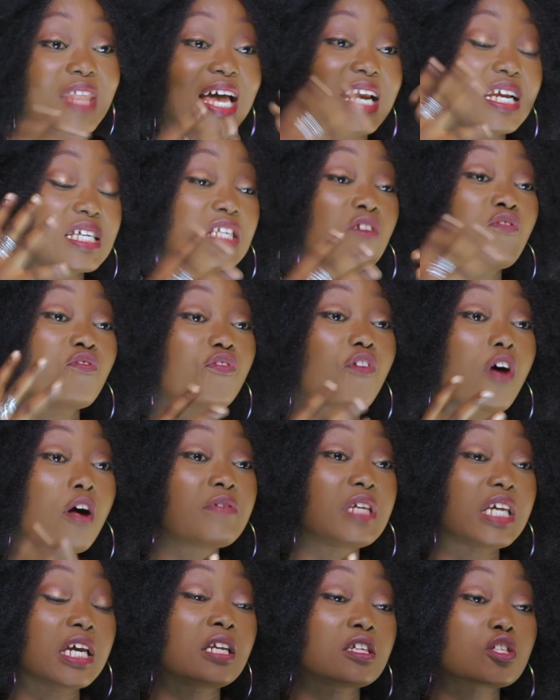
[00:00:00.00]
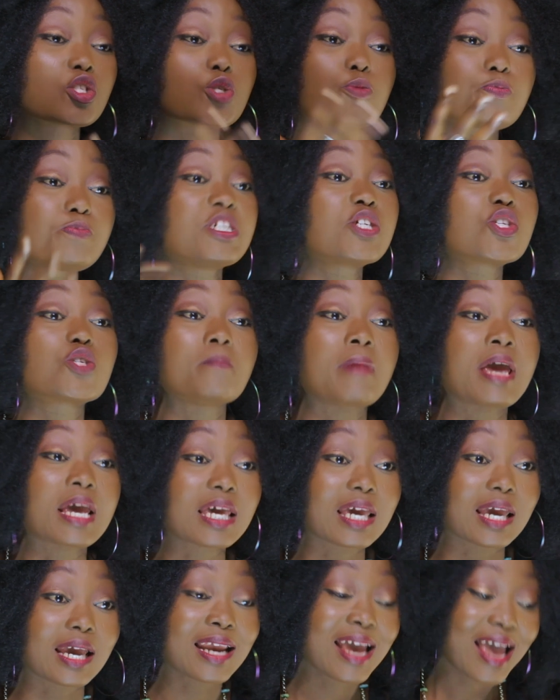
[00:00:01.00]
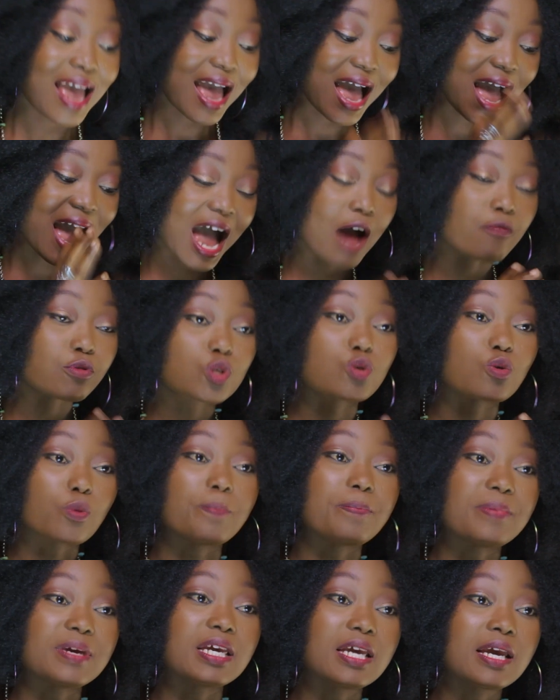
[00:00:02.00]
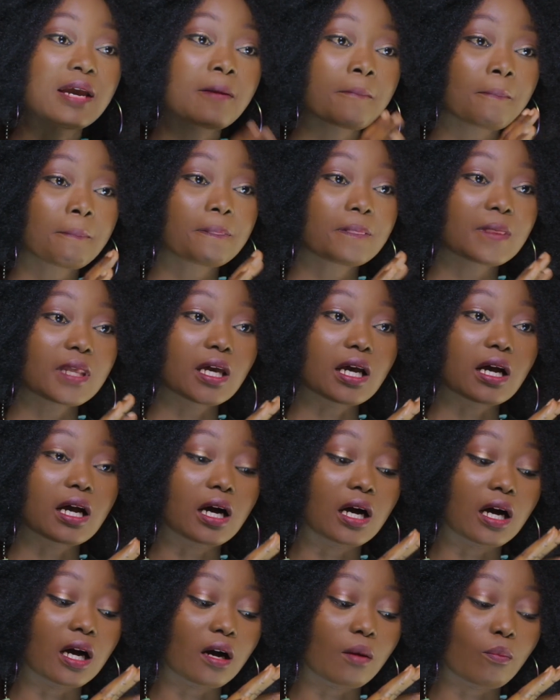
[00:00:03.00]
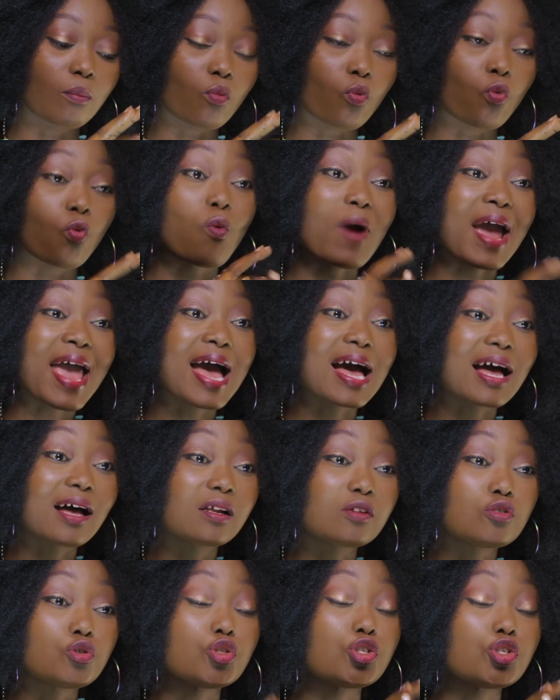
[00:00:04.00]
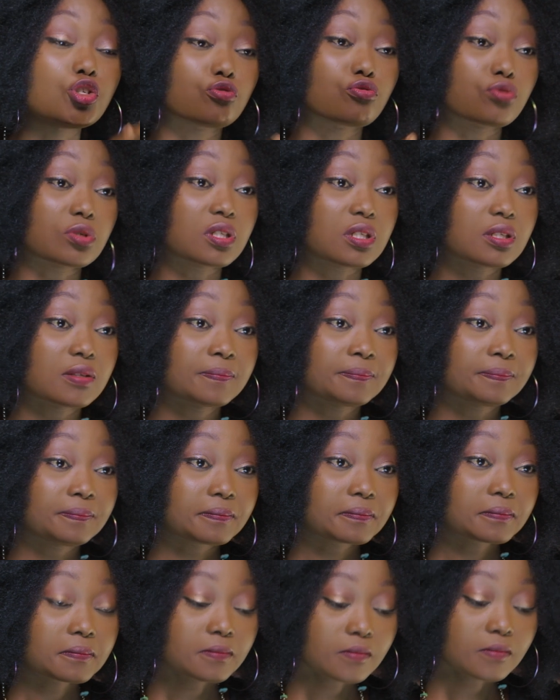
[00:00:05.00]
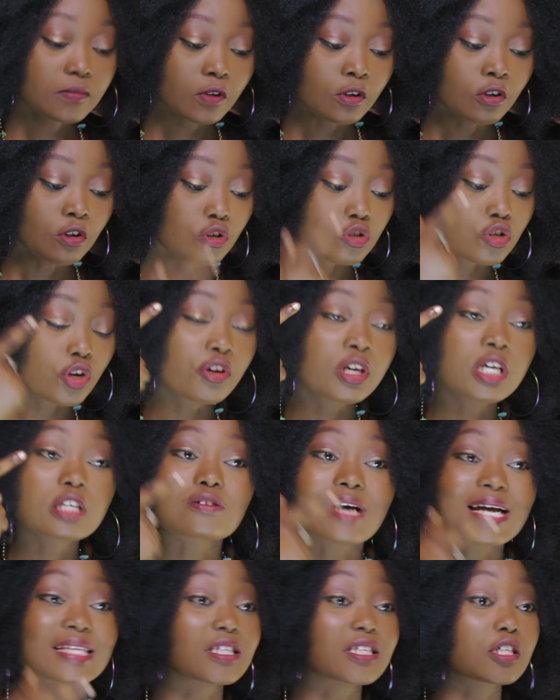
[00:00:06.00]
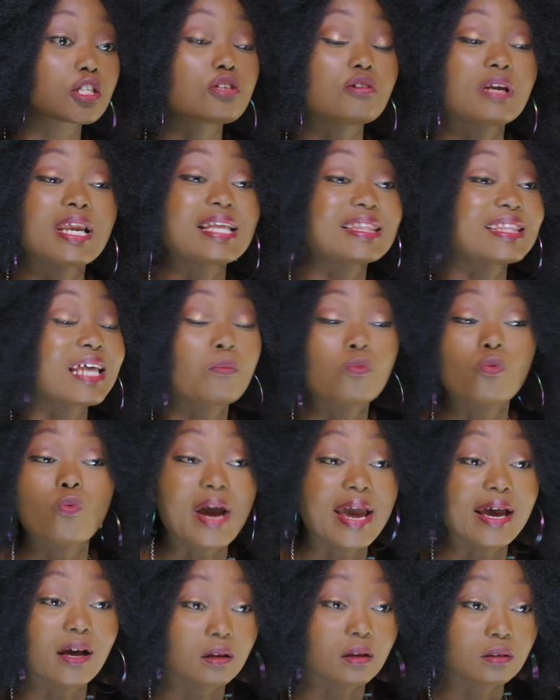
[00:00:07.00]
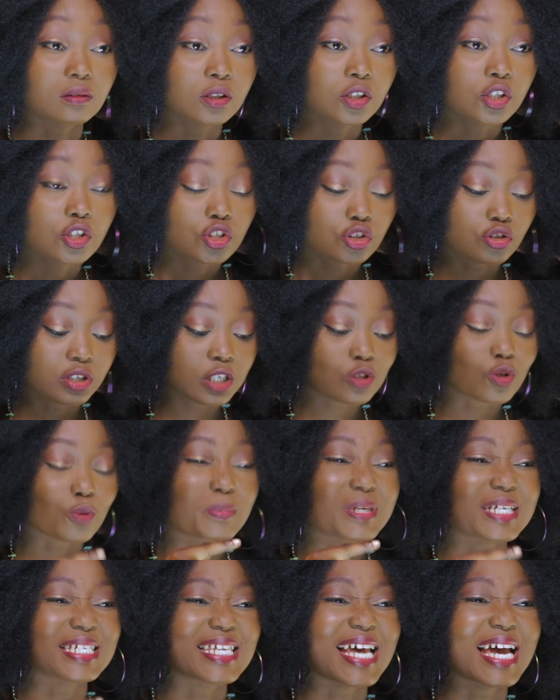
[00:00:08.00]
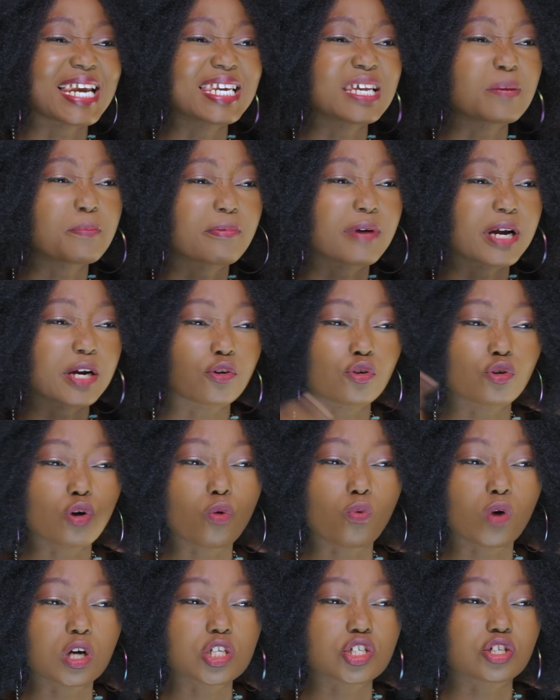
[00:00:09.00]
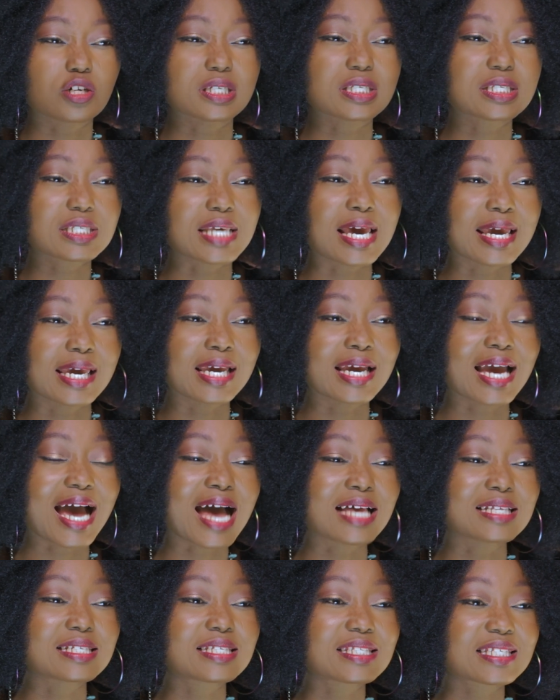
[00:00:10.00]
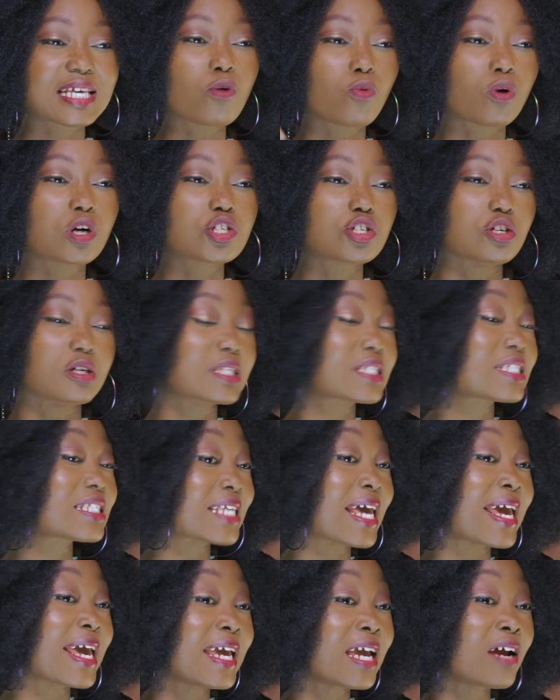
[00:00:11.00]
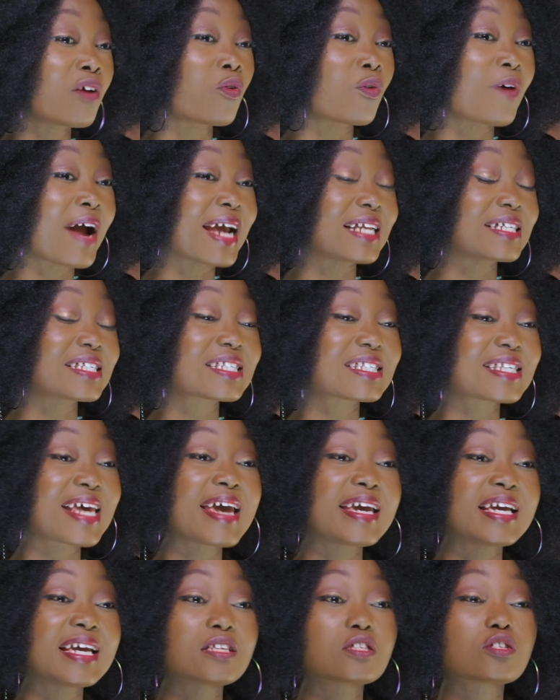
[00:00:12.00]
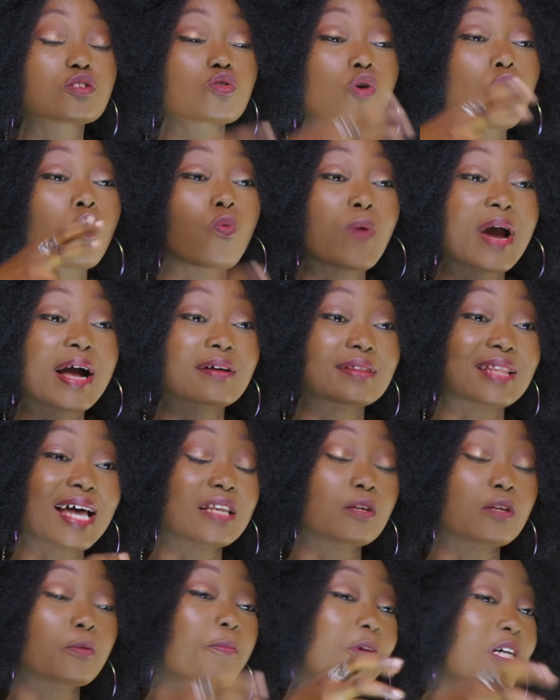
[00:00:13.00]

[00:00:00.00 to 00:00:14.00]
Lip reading: that is involved in speech making have to be well used. So you need to articulate them well. You need to be deliberate, know what you're saying, and say what you're saying right. Say it so well that the